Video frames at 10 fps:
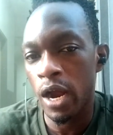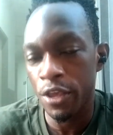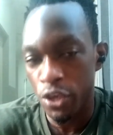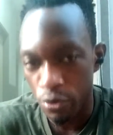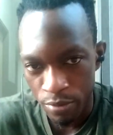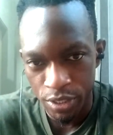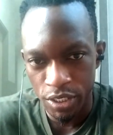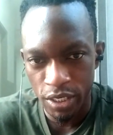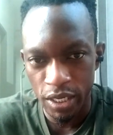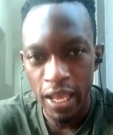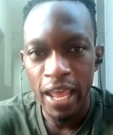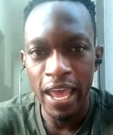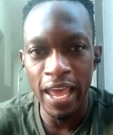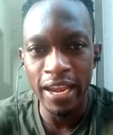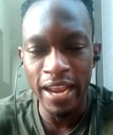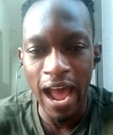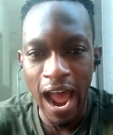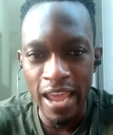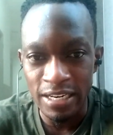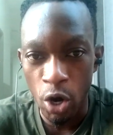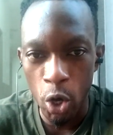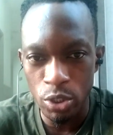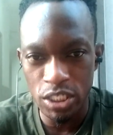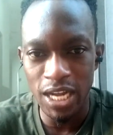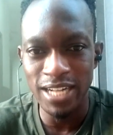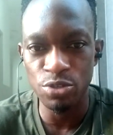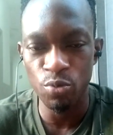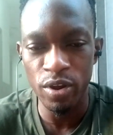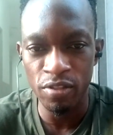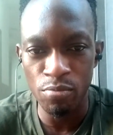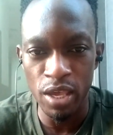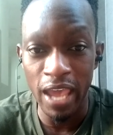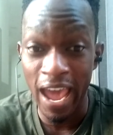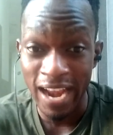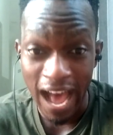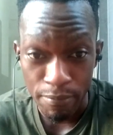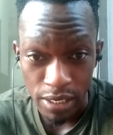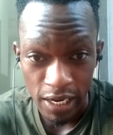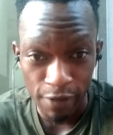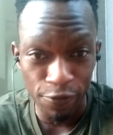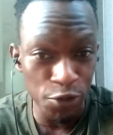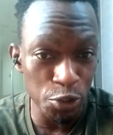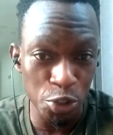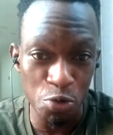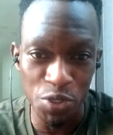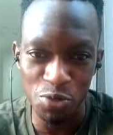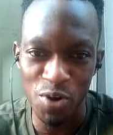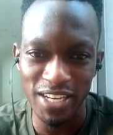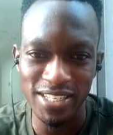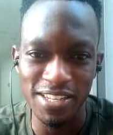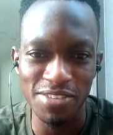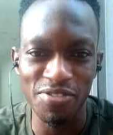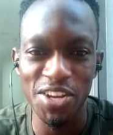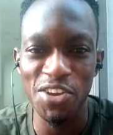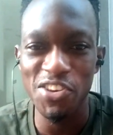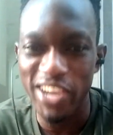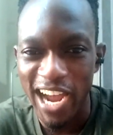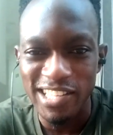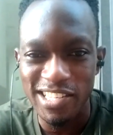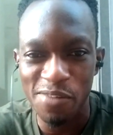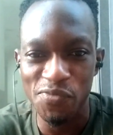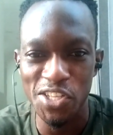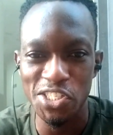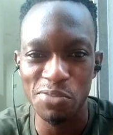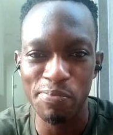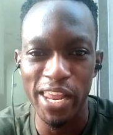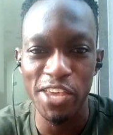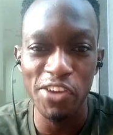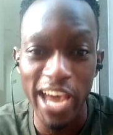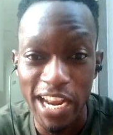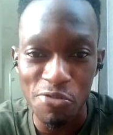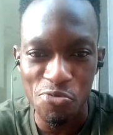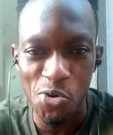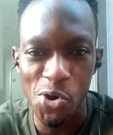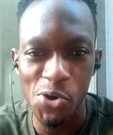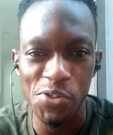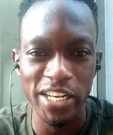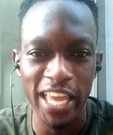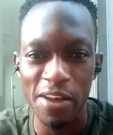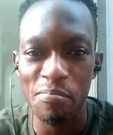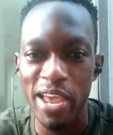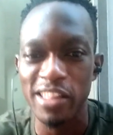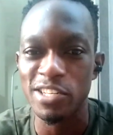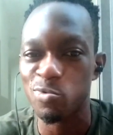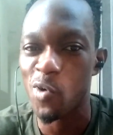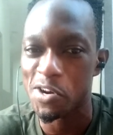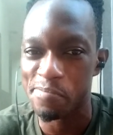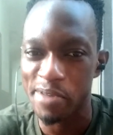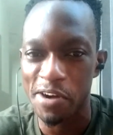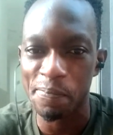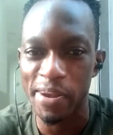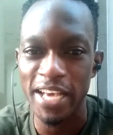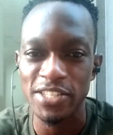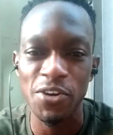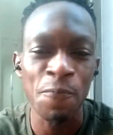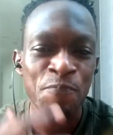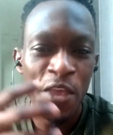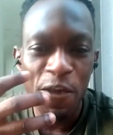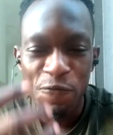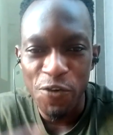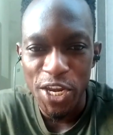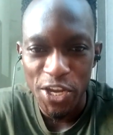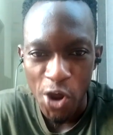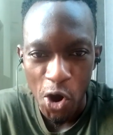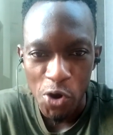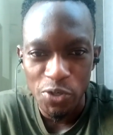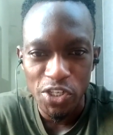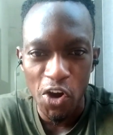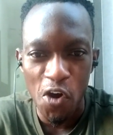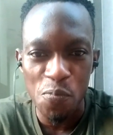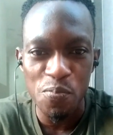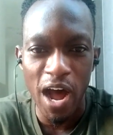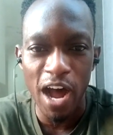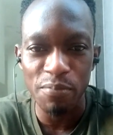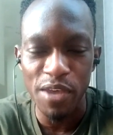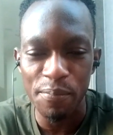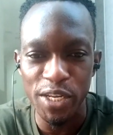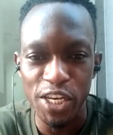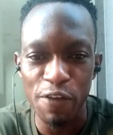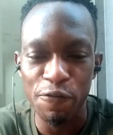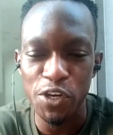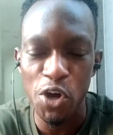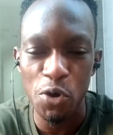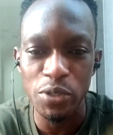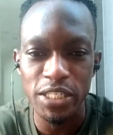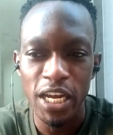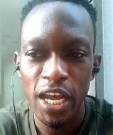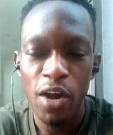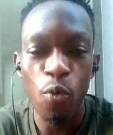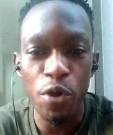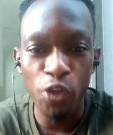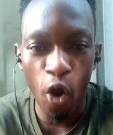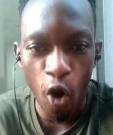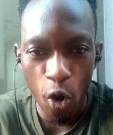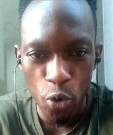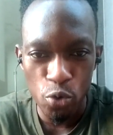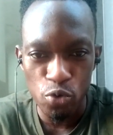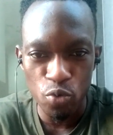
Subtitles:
humanity, and it all starts with me. And I believe you too who is watching this video, you got something to play, you got a role that can make this world a better place. So if we don't if you don't withhold